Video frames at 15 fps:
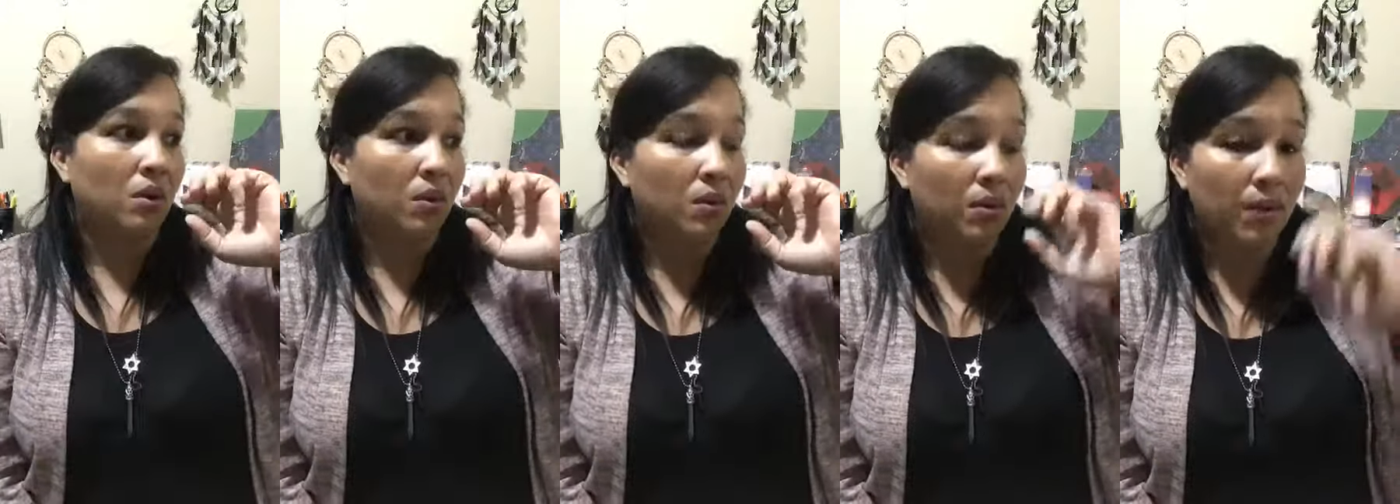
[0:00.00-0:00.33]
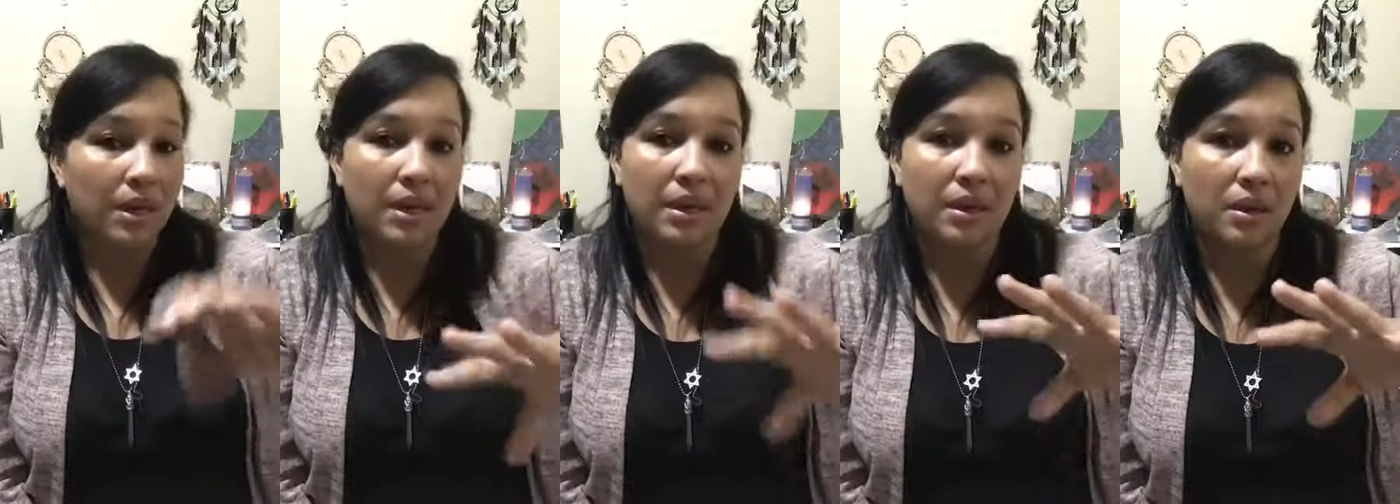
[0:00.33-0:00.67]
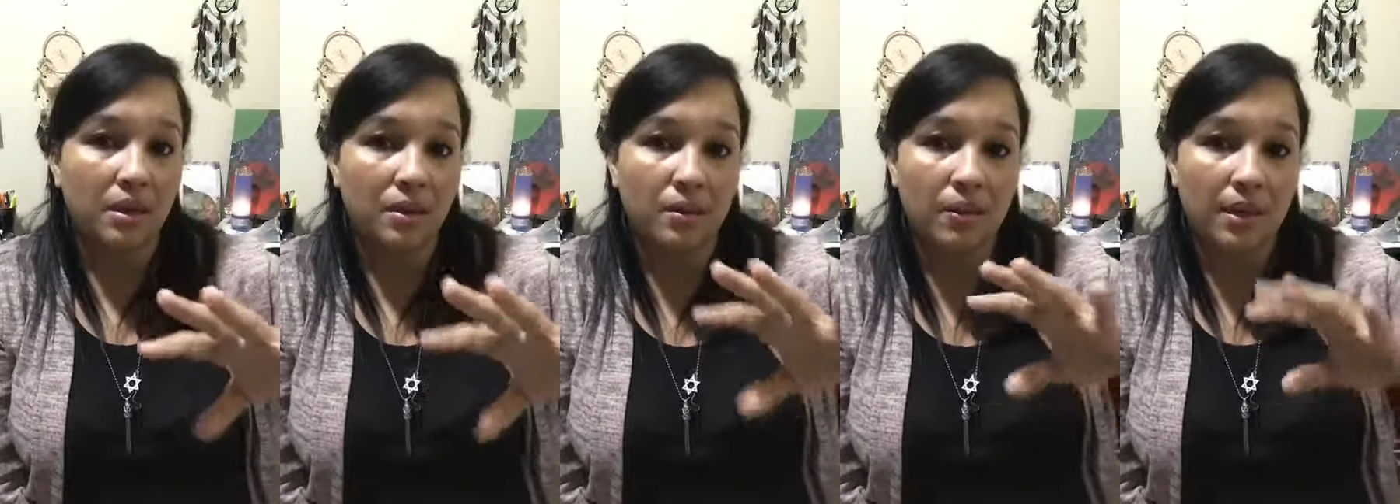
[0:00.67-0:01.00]
really
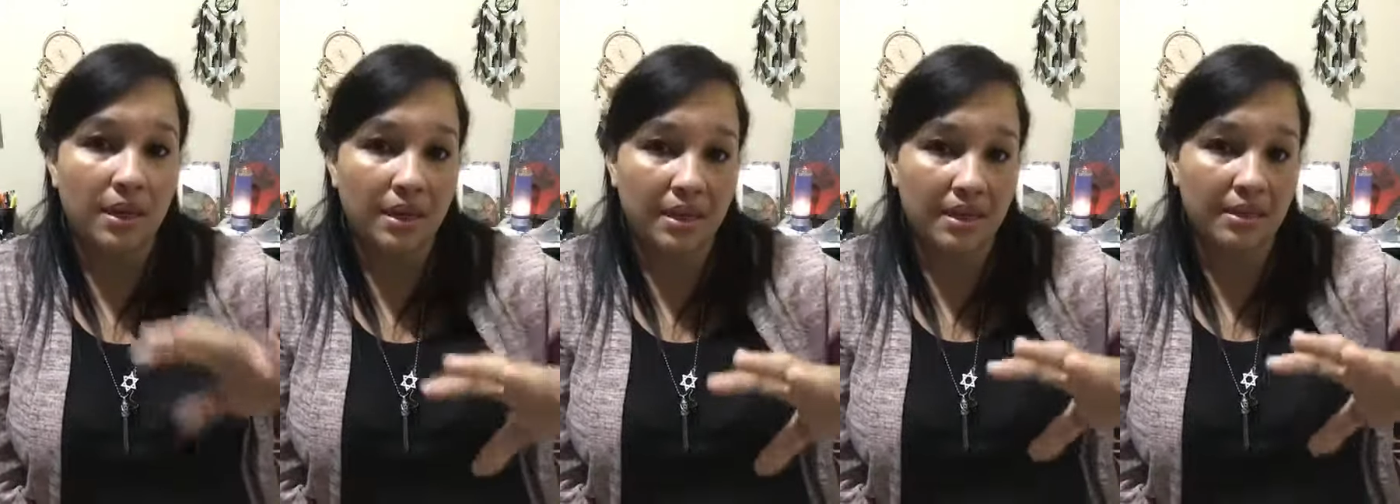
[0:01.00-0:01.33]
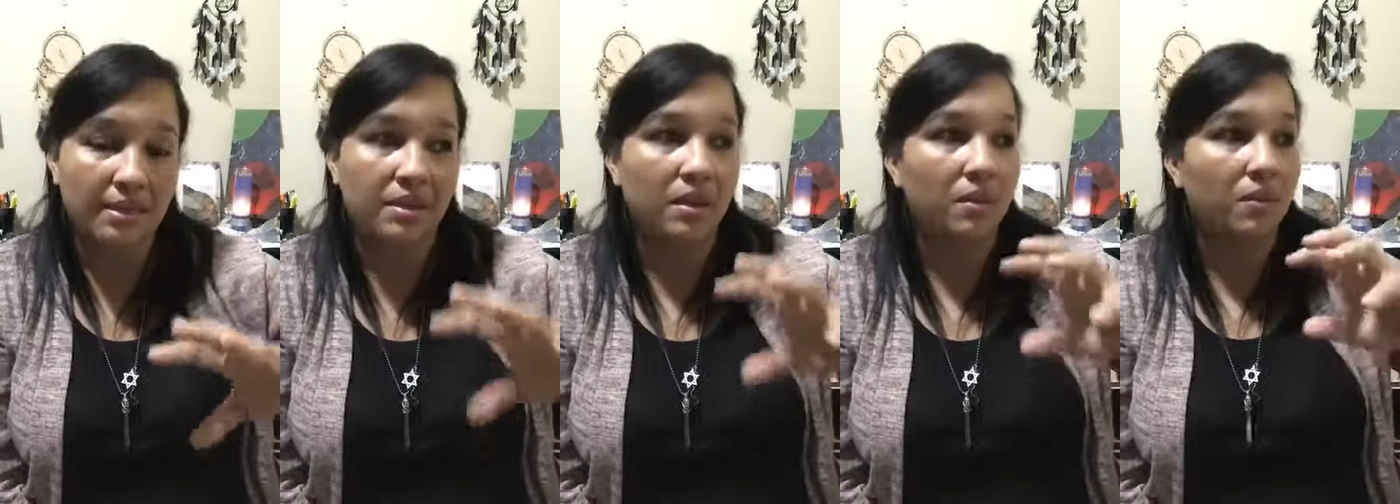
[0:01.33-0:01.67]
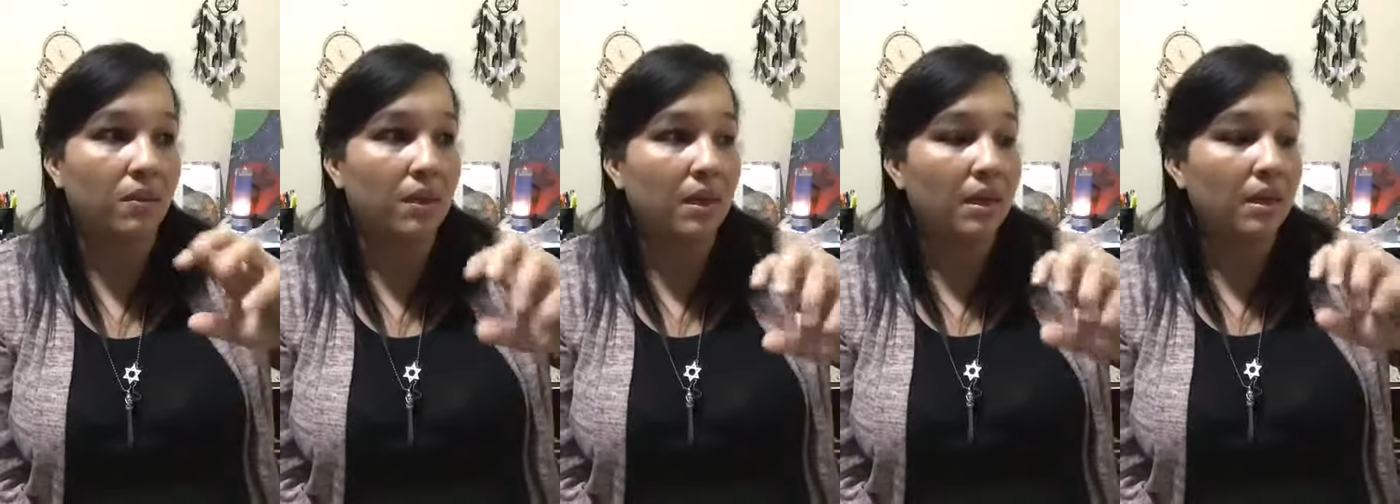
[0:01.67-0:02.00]
release,
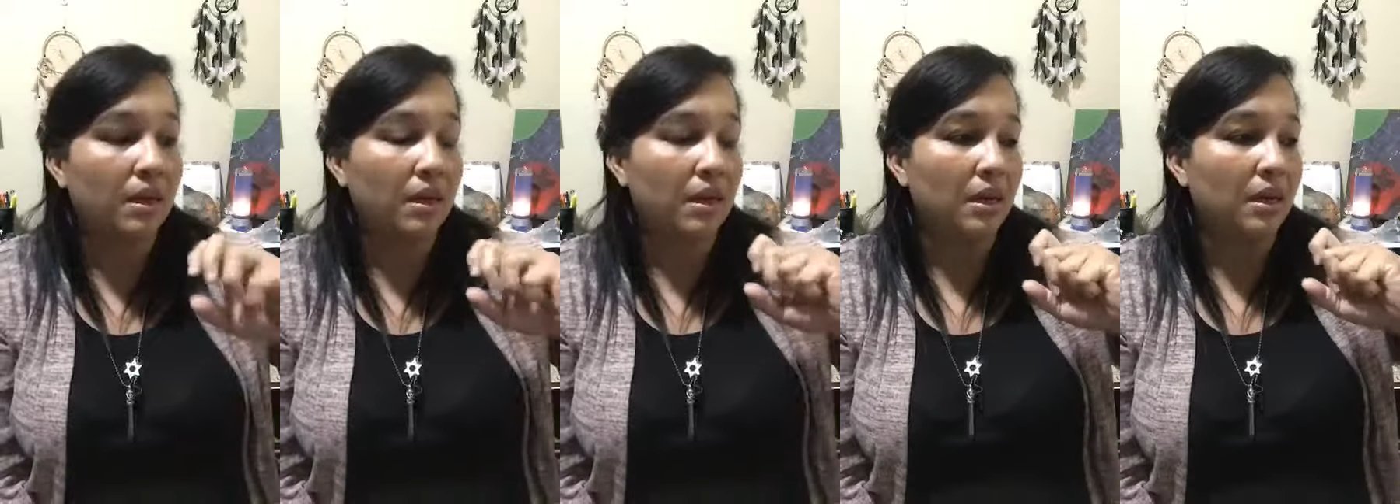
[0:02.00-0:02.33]
really